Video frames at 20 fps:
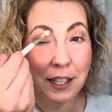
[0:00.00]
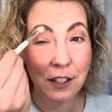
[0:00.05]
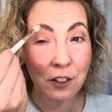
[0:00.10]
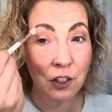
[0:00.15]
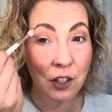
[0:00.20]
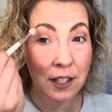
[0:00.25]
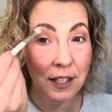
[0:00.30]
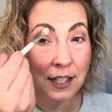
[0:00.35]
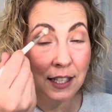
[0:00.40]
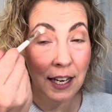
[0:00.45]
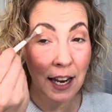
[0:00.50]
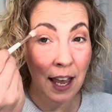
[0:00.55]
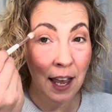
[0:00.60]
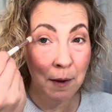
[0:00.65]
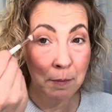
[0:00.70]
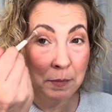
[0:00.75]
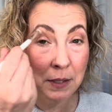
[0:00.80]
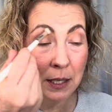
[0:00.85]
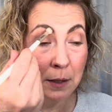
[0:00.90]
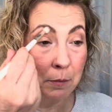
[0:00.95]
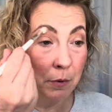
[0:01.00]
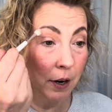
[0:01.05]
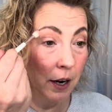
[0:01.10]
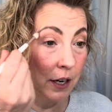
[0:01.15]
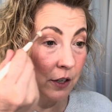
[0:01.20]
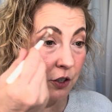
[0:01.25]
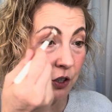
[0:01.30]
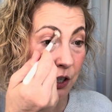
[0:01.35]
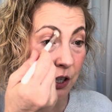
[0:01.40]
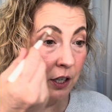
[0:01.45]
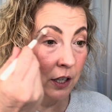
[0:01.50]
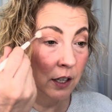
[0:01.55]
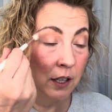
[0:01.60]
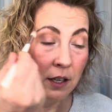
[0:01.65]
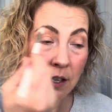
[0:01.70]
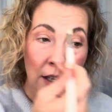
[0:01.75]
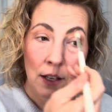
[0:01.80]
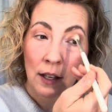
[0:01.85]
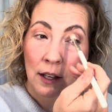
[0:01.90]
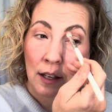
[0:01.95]
It's just an empty brush,
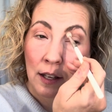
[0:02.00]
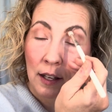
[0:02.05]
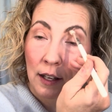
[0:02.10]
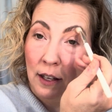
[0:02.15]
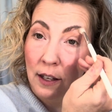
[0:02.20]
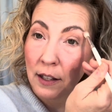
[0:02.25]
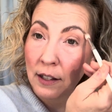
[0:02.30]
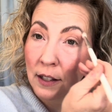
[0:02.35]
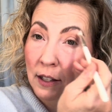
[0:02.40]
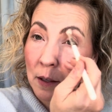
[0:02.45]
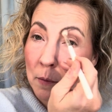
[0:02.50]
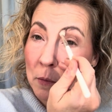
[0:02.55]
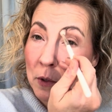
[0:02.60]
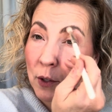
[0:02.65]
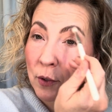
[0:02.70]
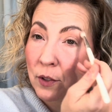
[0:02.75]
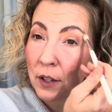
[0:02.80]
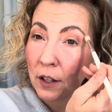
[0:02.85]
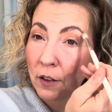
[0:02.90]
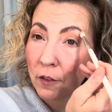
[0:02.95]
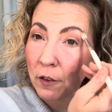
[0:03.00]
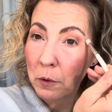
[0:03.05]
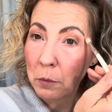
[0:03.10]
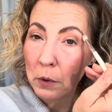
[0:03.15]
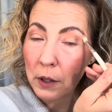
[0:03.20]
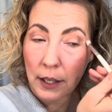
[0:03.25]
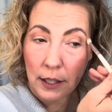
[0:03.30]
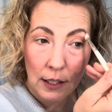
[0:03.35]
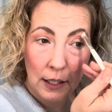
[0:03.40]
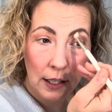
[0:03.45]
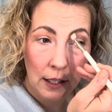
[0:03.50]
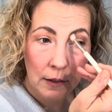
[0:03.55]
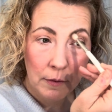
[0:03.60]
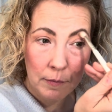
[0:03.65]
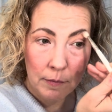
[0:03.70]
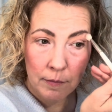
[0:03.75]
and I'm using for blending.